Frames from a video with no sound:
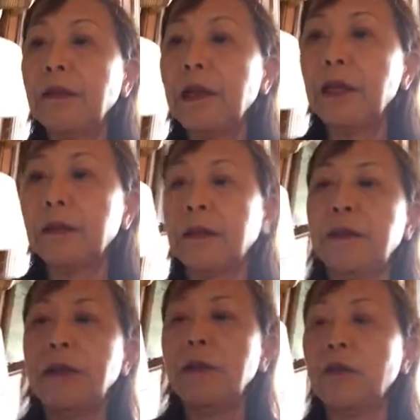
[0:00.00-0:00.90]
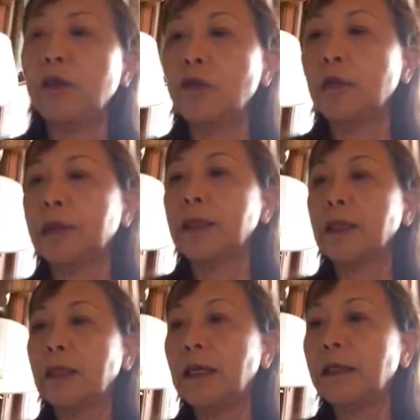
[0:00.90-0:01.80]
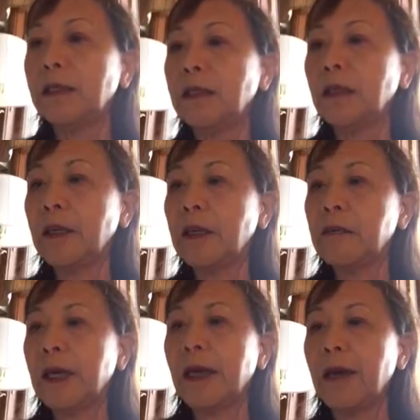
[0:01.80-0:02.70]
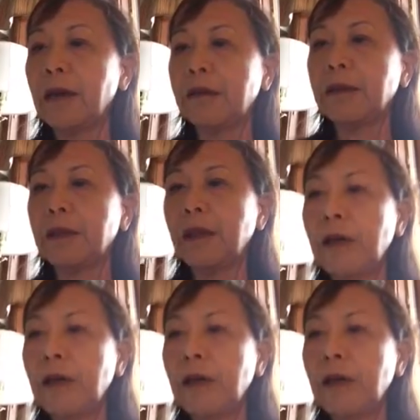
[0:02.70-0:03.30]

Then there loomed in the gleam ahead